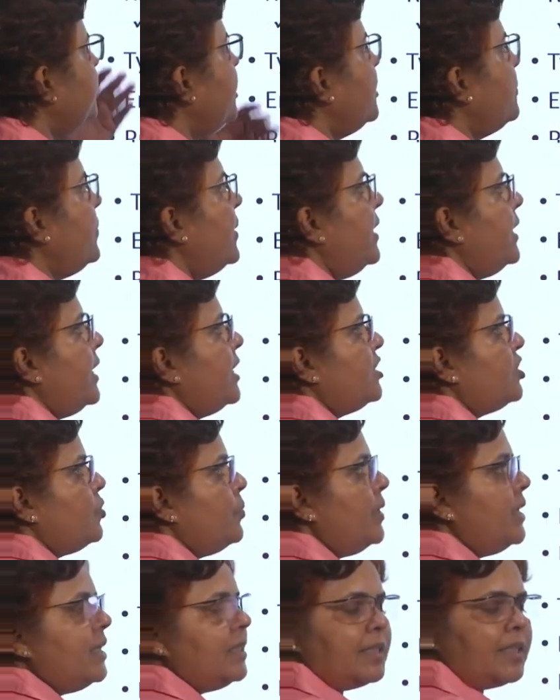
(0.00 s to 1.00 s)
treatment has to
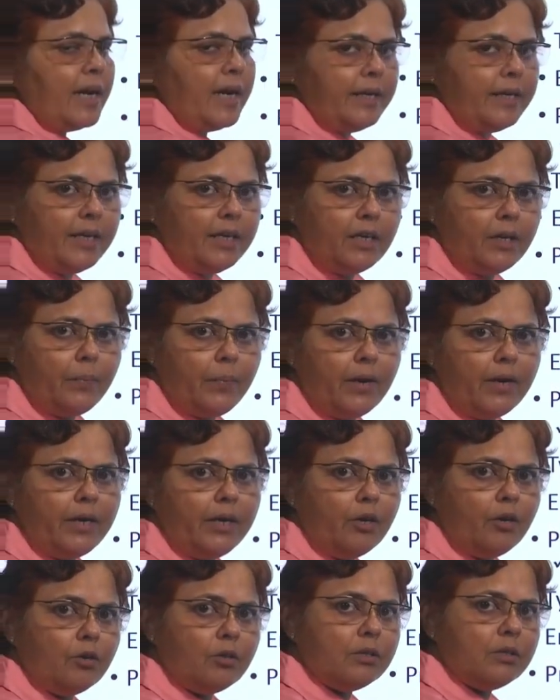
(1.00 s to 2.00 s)
be decided
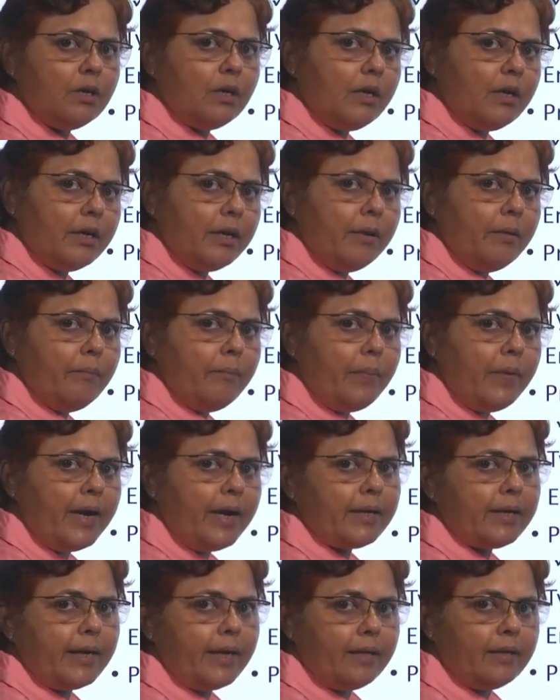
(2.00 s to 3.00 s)
depending on the
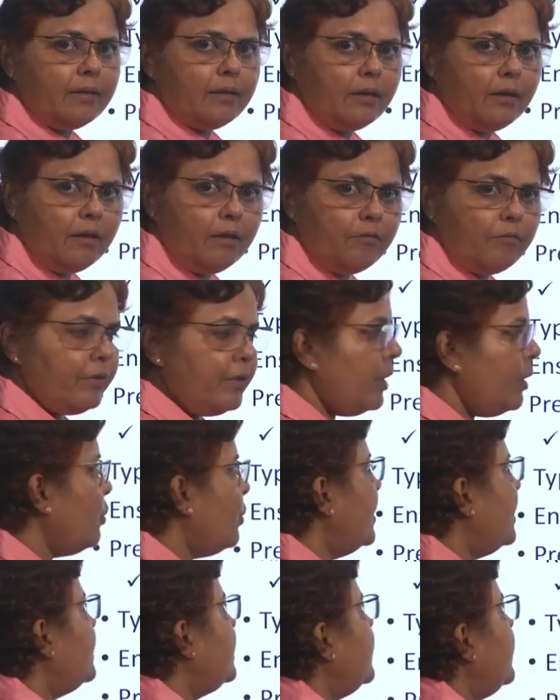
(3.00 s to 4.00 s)
impact and the
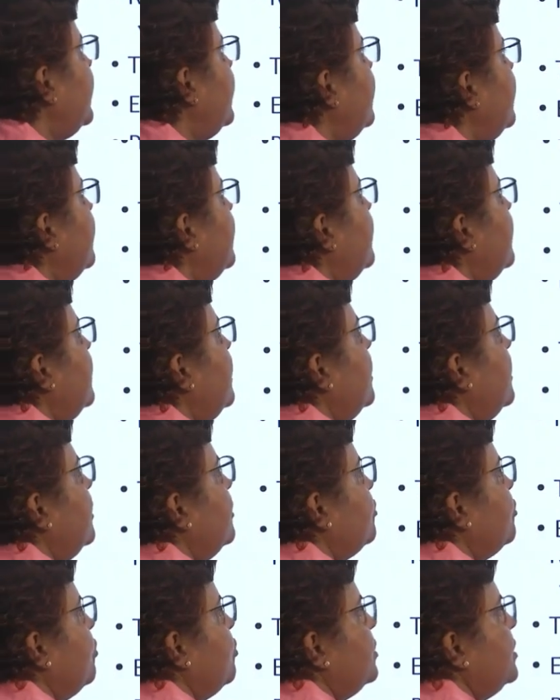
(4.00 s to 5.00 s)
frequency.
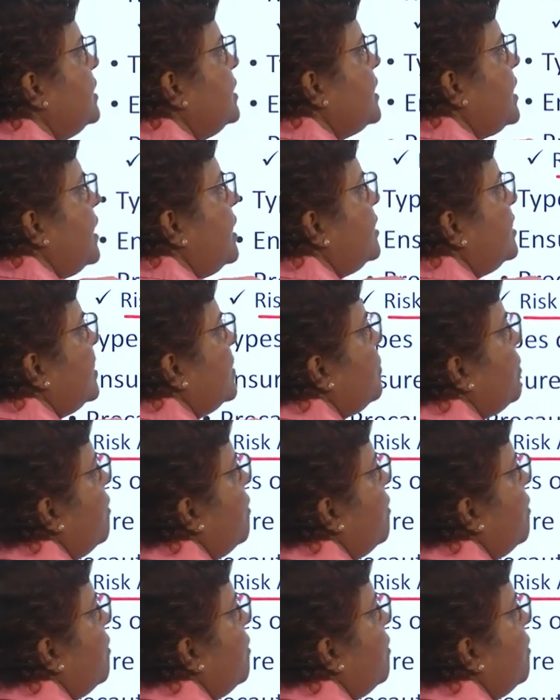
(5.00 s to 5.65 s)
So, these are some